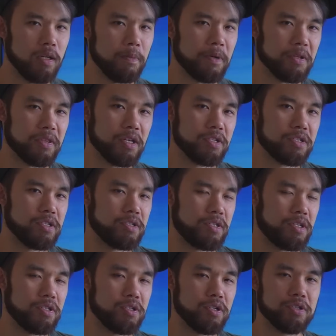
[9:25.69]
But this
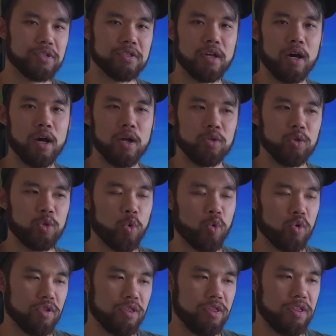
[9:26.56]
isn't just a
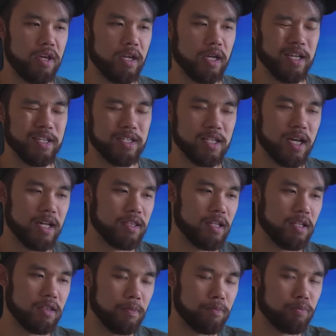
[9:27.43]
lore thing. It's
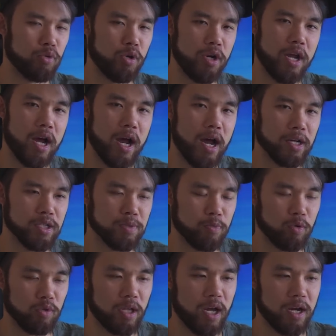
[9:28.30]
not that the
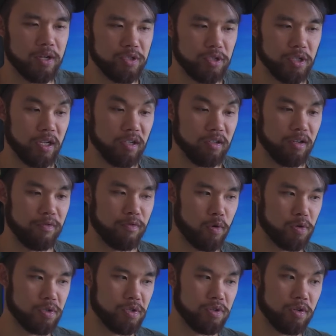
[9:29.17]
Preox Morlana security
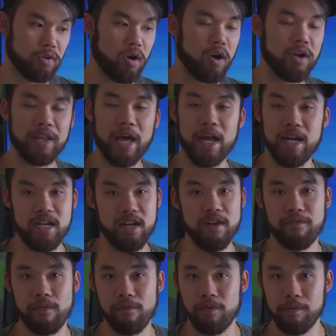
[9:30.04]
forces are all that
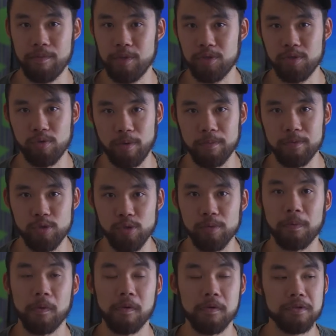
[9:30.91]
different from the
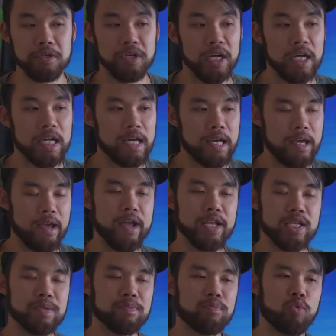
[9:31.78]
Stormtroopers.
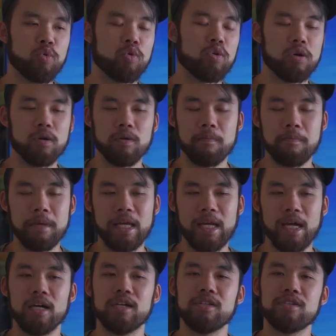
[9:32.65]
It's more
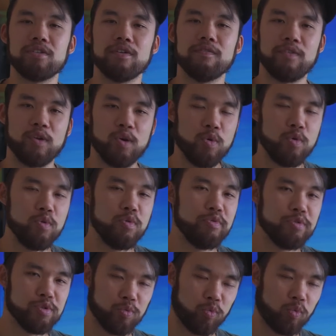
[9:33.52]
because of
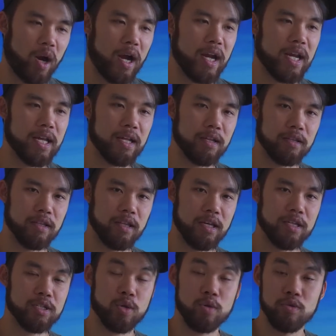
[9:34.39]
who's writing
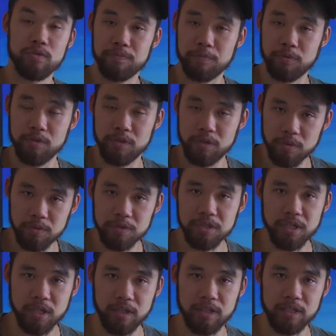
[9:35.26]
this, who's
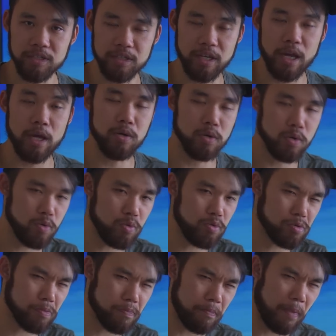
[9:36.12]
producing this, and
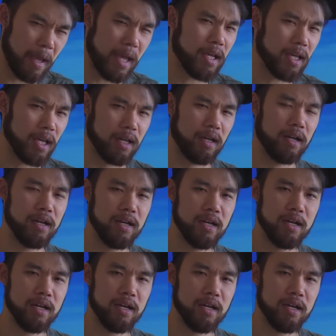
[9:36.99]
who's making